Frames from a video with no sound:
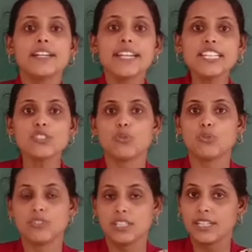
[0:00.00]

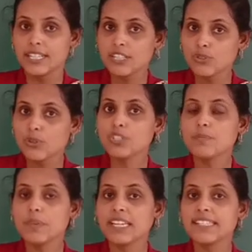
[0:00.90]

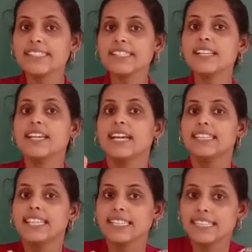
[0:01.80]
resource means
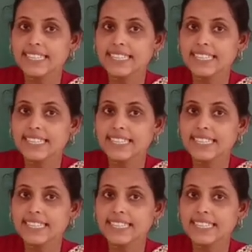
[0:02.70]
the